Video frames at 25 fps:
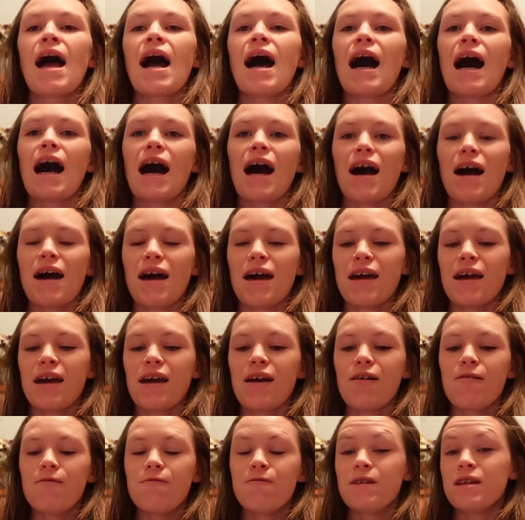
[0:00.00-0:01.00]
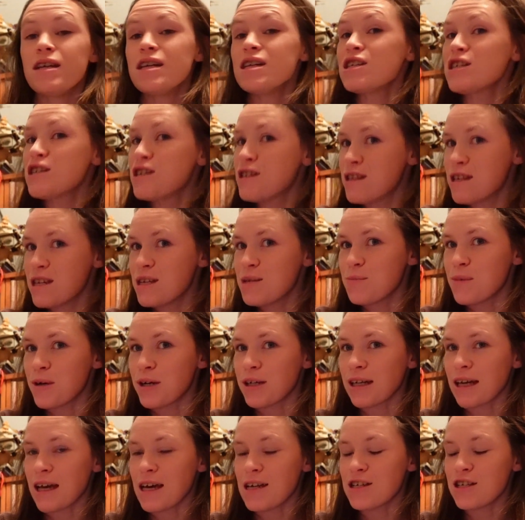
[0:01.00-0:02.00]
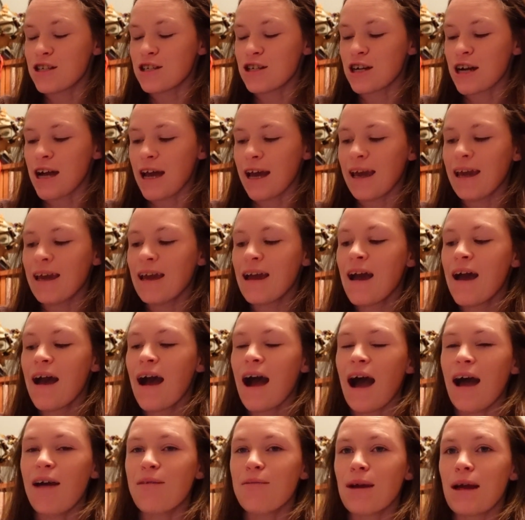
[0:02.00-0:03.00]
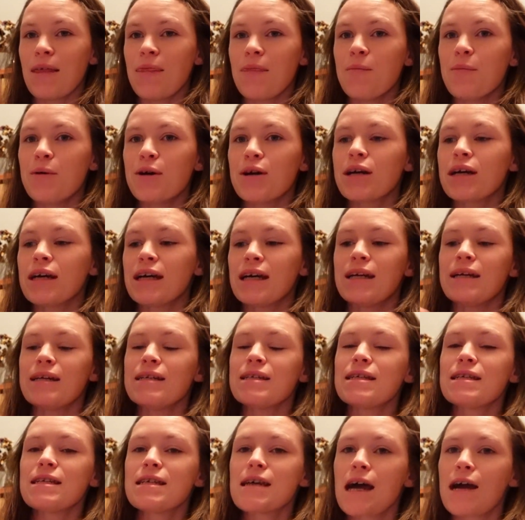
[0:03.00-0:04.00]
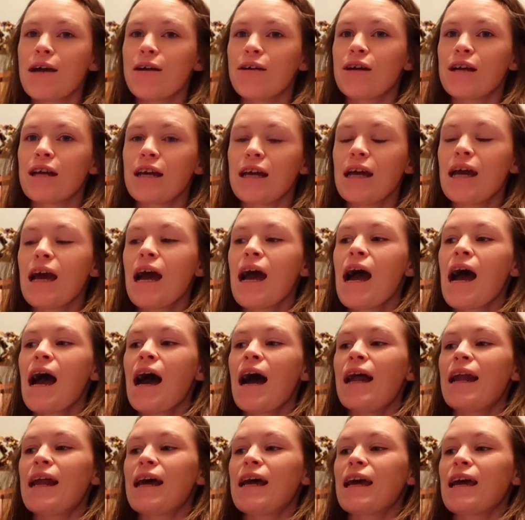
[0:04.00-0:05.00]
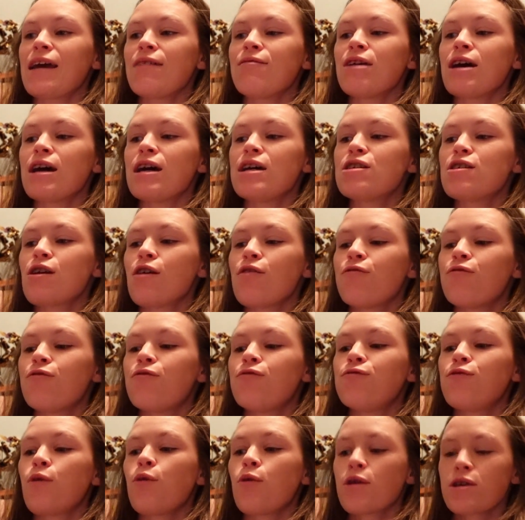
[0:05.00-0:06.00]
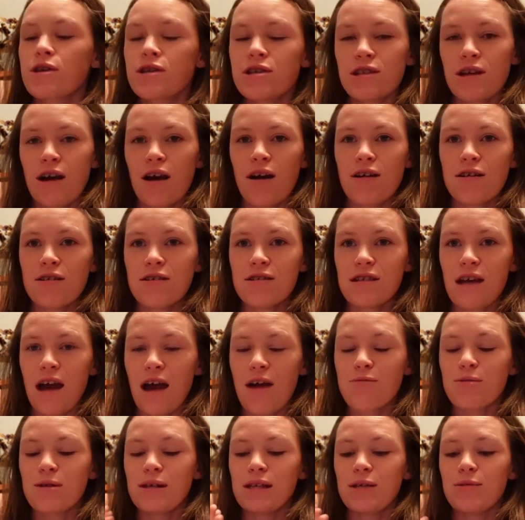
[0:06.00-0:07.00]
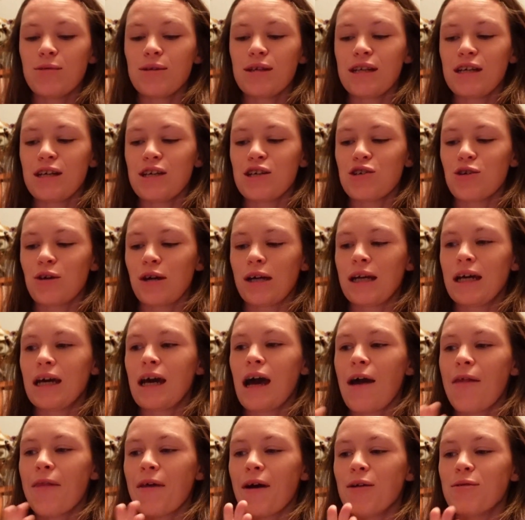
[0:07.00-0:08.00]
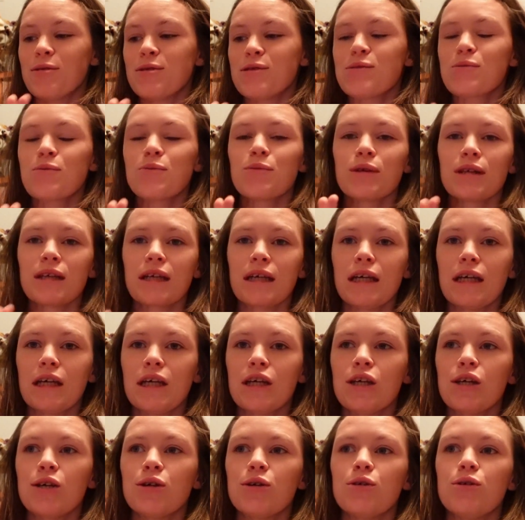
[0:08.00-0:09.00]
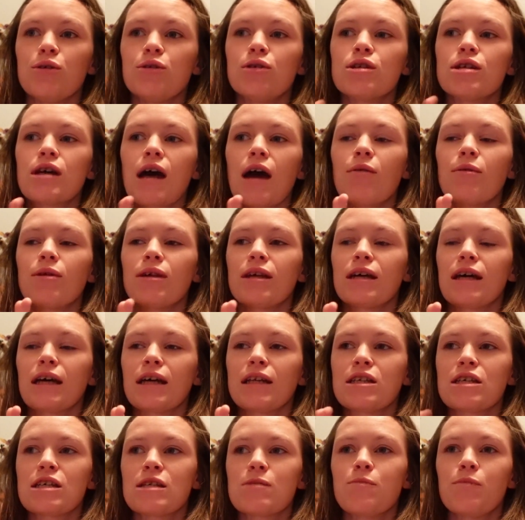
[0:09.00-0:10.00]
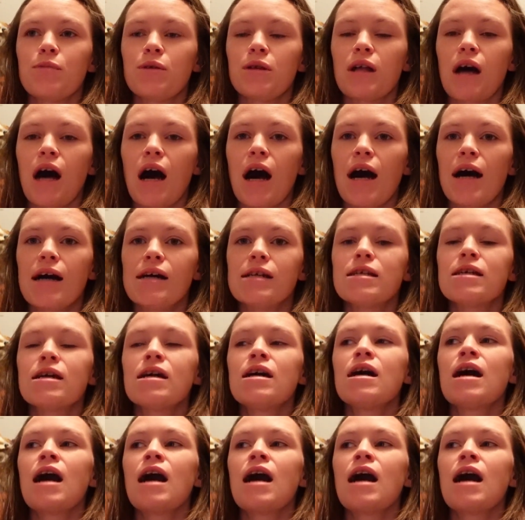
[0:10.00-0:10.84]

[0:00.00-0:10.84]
I finished this book yesterday. I read the book in its entirety, and I gave it 4 stars. I really enjoyed it. I thought it was really cute. I really like this plot.